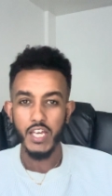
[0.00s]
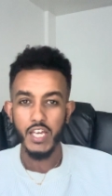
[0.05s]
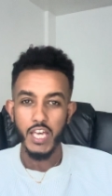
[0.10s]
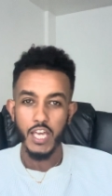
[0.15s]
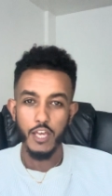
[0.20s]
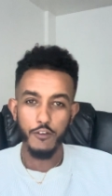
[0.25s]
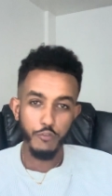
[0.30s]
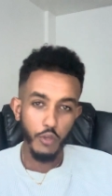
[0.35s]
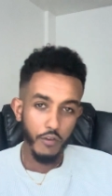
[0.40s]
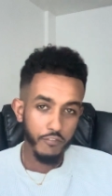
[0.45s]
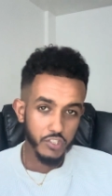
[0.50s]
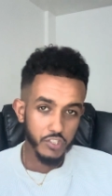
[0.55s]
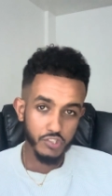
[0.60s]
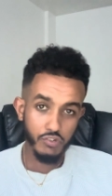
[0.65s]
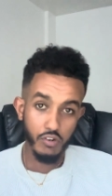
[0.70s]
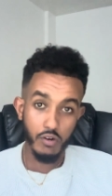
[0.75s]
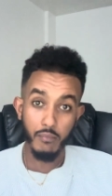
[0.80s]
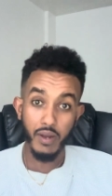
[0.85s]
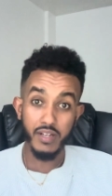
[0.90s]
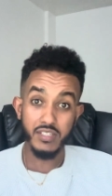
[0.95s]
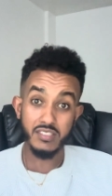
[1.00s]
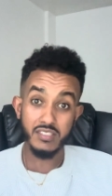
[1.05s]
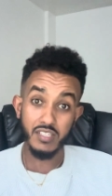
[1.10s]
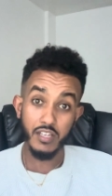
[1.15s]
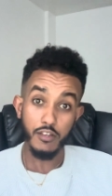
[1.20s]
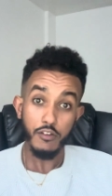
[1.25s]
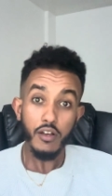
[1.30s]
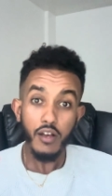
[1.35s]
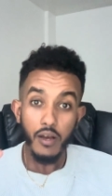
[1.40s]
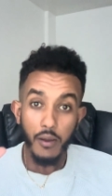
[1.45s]
If you have a strong
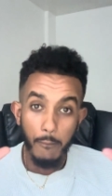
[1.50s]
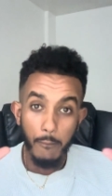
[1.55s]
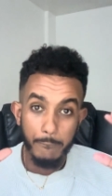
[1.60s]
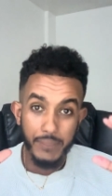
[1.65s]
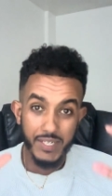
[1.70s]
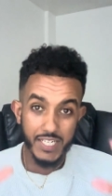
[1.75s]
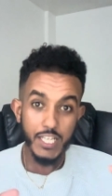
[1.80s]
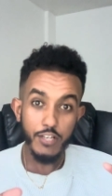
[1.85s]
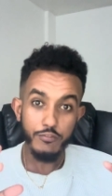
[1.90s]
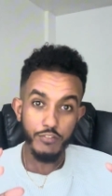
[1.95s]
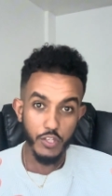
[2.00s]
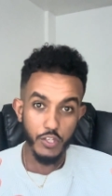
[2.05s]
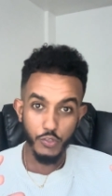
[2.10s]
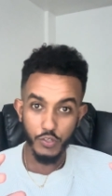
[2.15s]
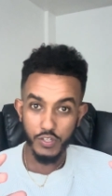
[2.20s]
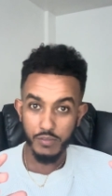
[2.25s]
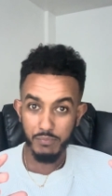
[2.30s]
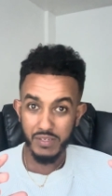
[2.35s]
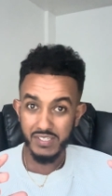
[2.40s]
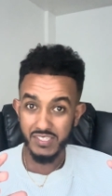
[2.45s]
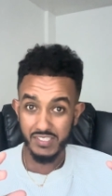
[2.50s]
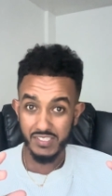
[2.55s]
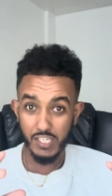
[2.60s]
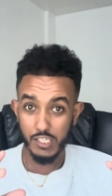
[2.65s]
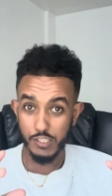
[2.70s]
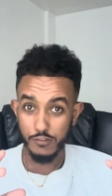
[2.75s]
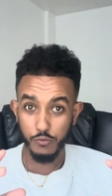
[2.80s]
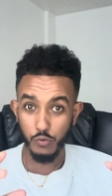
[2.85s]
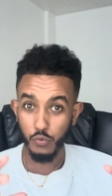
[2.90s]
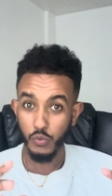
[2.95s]
mindset, believe that you can be
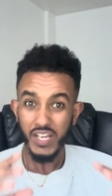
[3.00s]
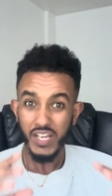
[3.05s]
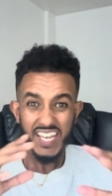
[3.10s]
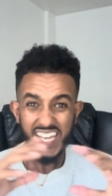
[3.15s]
successful